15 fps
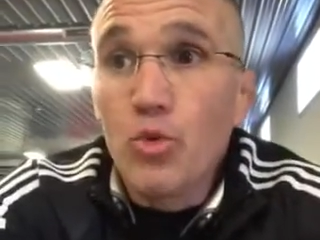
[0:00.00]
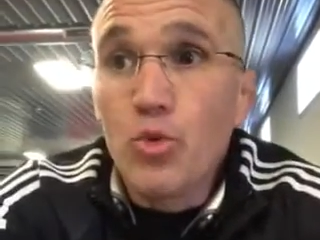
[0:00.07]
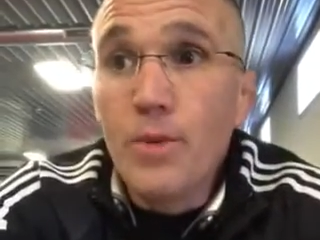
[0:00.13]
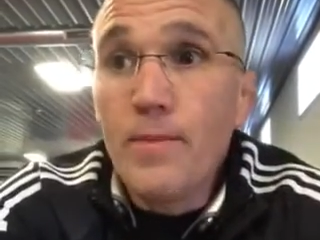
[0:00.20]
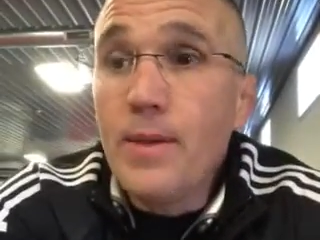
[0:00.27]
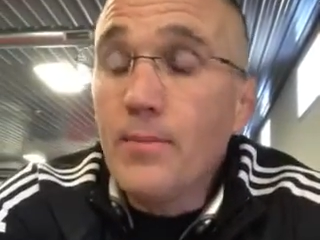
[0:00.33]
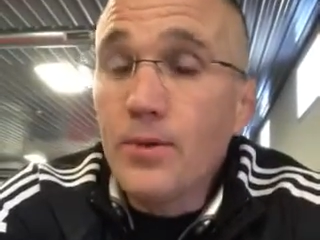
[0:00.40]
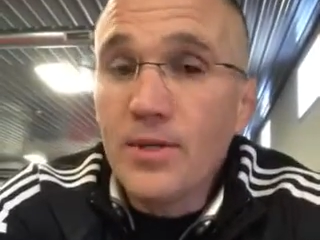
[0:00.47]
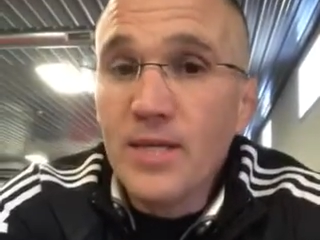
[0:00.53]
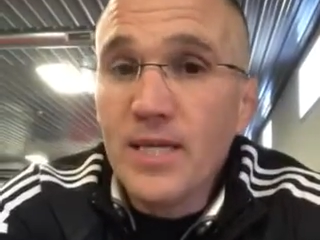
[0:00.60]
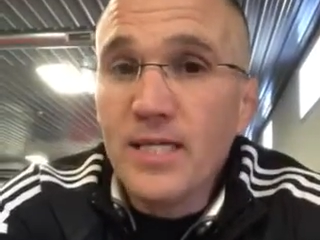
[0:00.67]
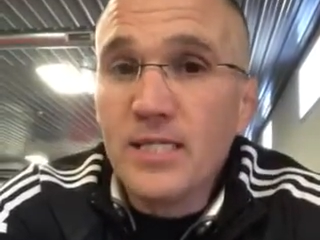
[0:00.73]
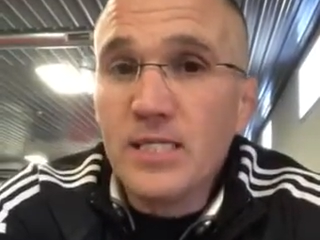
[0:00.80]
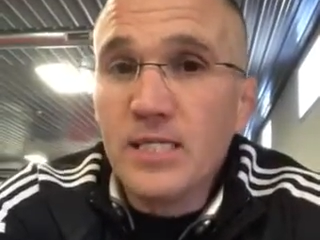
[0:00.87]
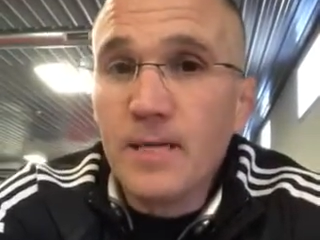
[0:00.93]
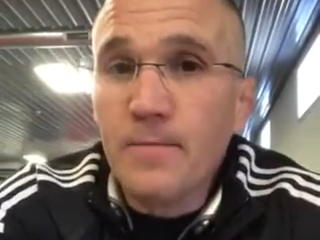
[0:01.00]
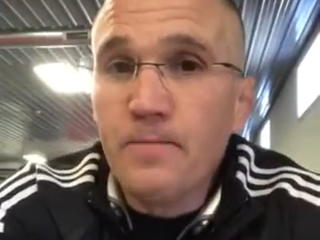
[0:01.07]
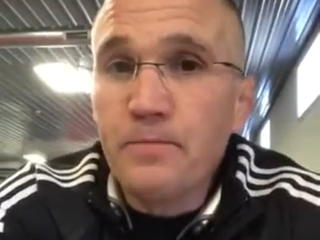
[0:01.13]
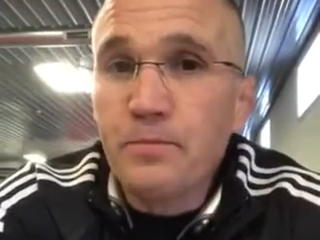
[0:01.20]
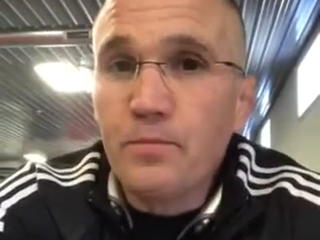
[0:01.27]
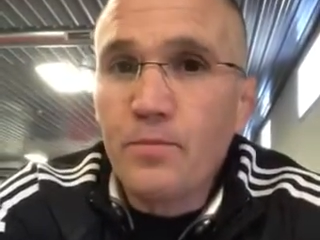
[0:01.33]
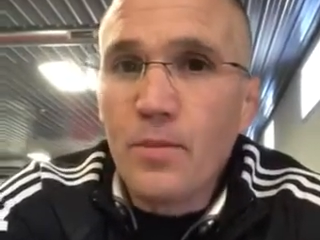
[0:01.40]
remember this.
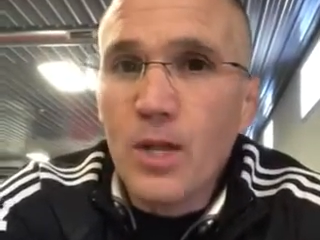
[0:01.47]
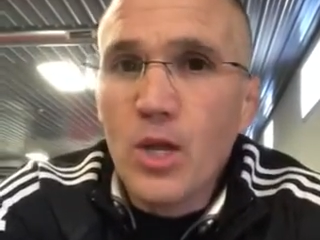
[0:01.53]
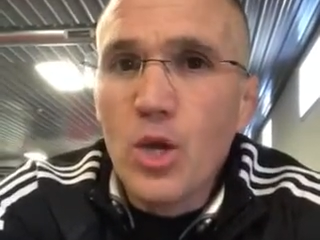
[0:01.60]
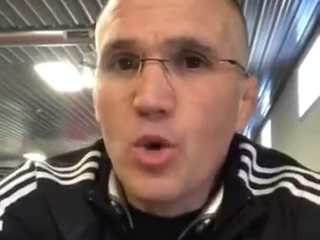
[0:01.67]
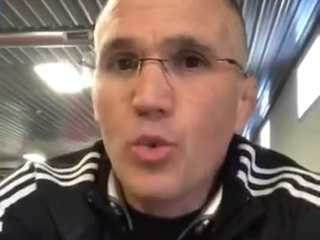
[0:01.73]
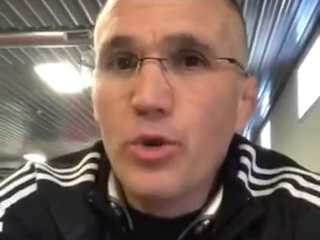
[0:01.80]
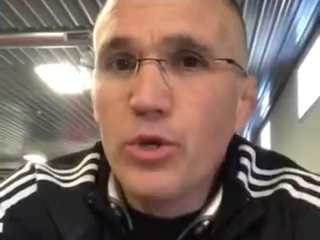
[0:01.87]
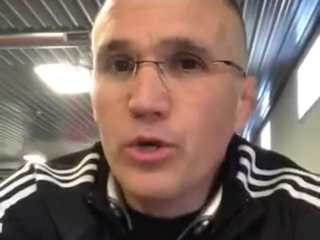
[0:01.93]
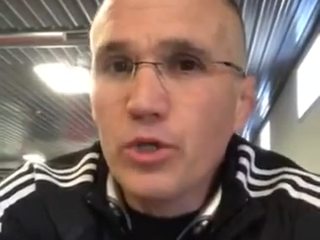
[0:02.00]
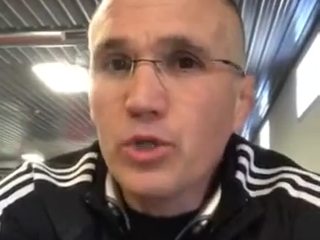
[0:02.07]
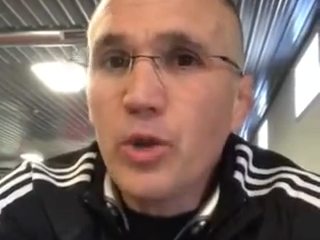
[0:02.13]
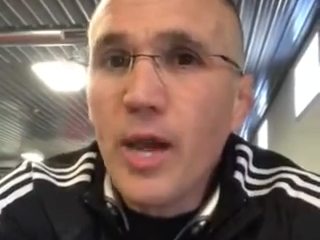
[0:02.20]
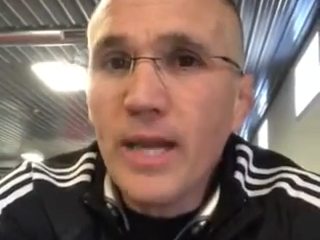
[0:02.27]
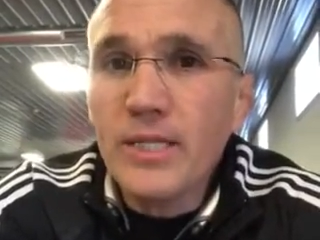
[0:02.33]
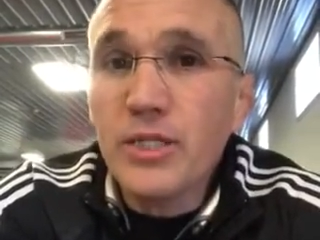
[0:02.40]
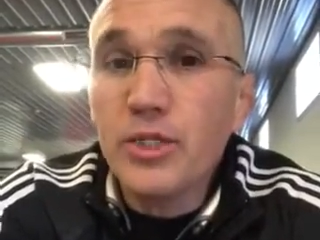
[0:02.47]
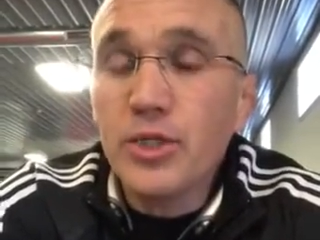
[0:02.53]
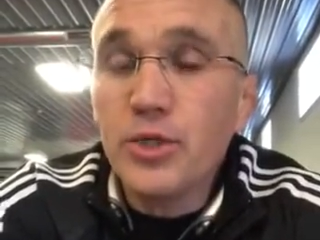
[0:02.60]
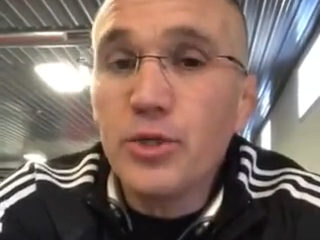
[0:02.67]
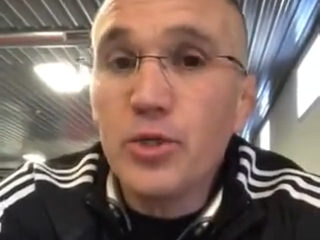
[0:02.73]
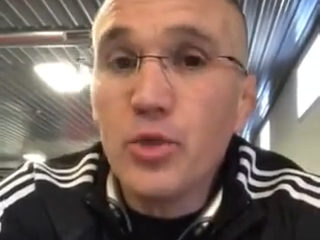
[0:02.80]
When you're trying to do